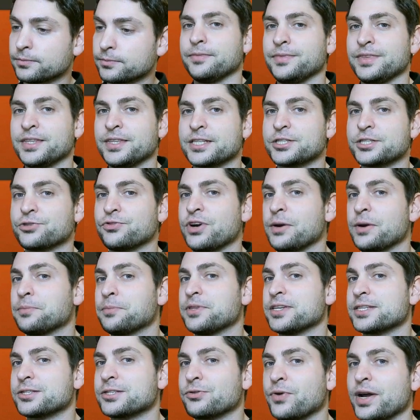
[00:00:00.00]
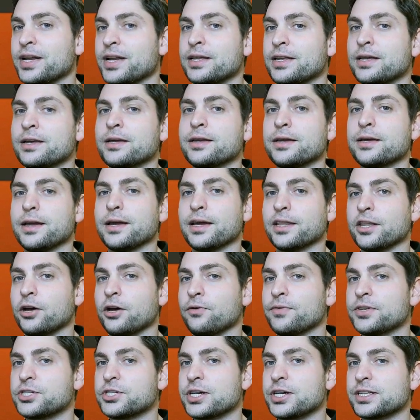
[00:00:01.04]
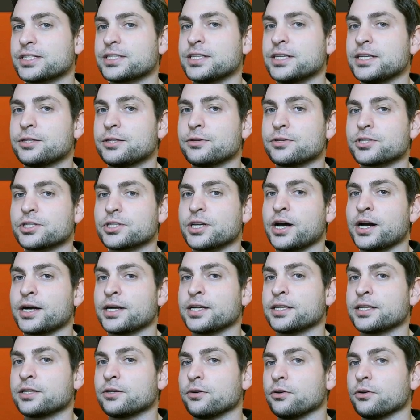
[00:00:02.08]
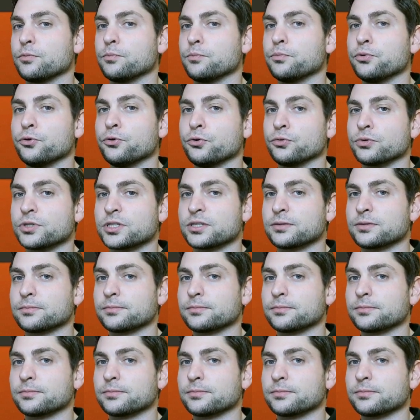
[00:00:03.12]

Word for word: The script is ready, and now we just need to start it on boot.